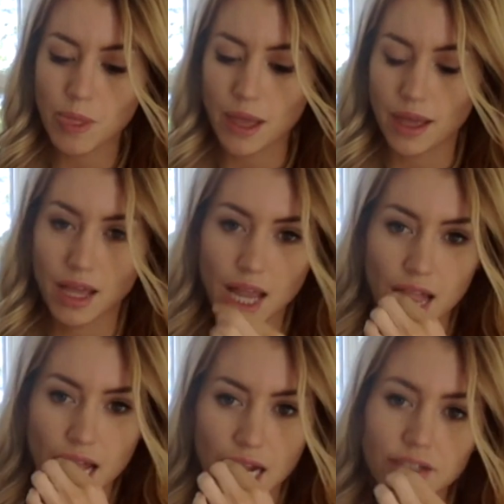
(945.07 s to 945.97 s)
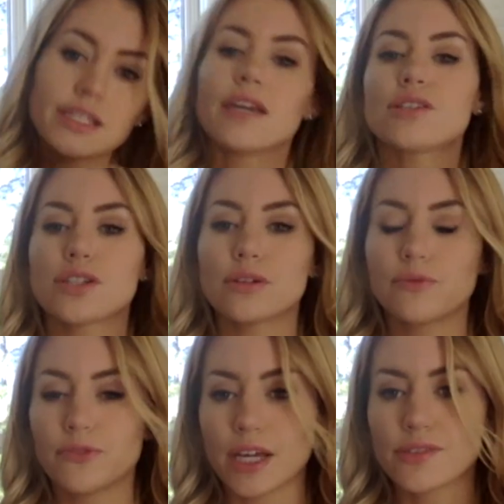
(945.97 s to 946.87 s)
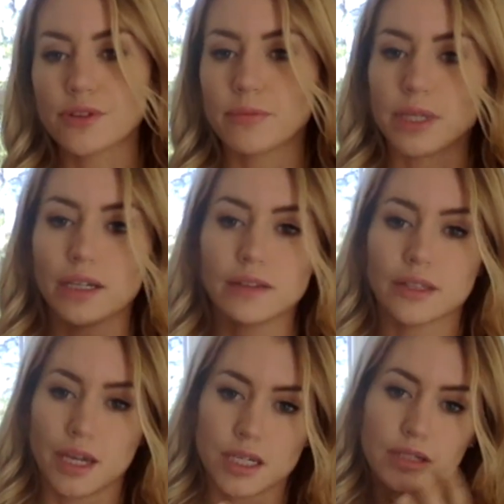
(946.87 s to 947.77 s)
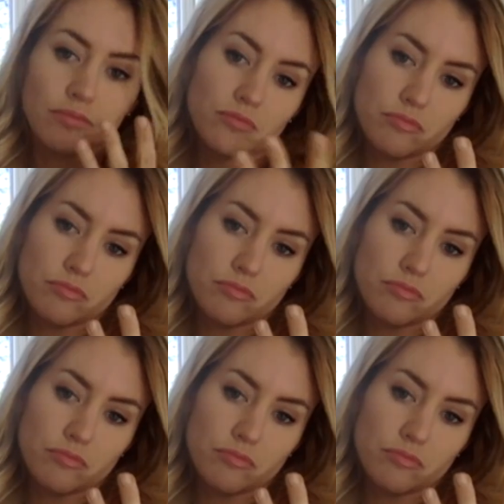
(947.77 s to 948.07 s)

and it takes your face from being like,